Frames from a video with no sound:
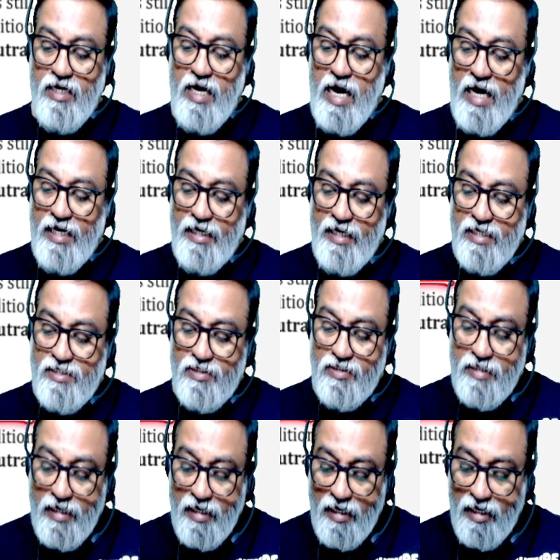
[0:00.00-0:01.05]
and it is
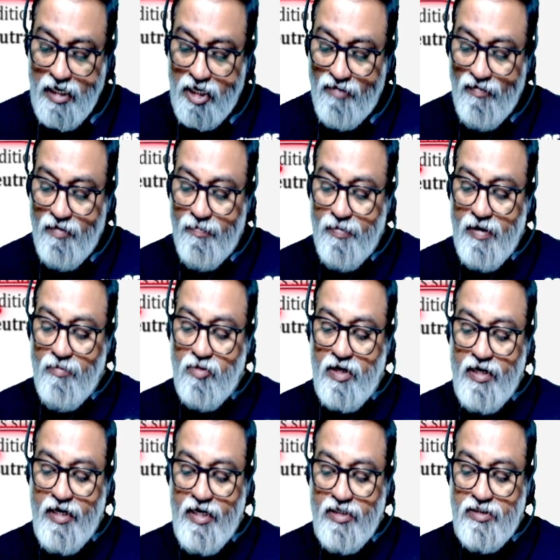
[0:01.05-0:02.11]
still in equilibrium
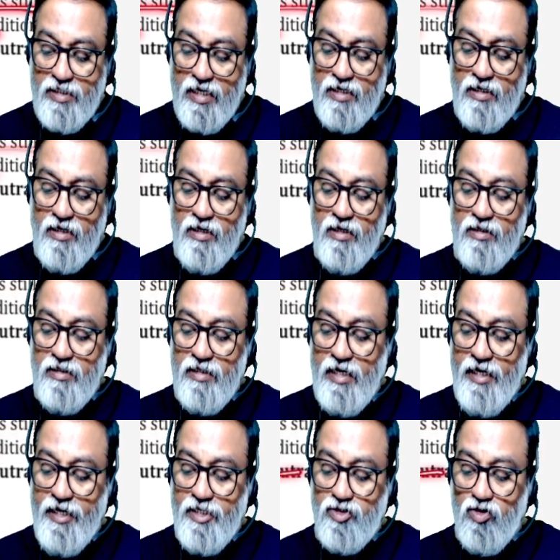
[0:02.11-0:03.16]
condition, then
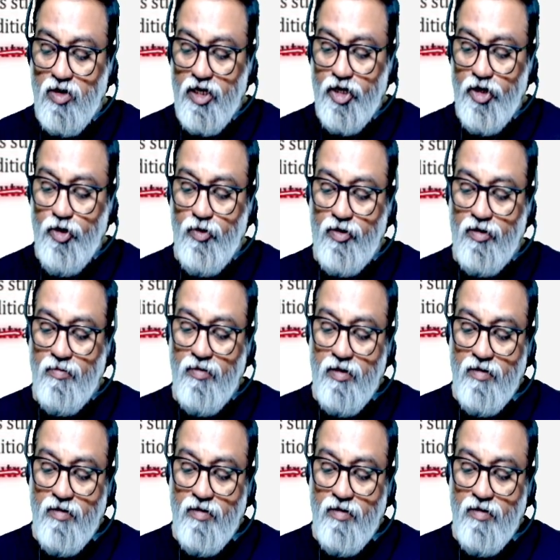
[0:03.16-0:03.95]
it is called neutral.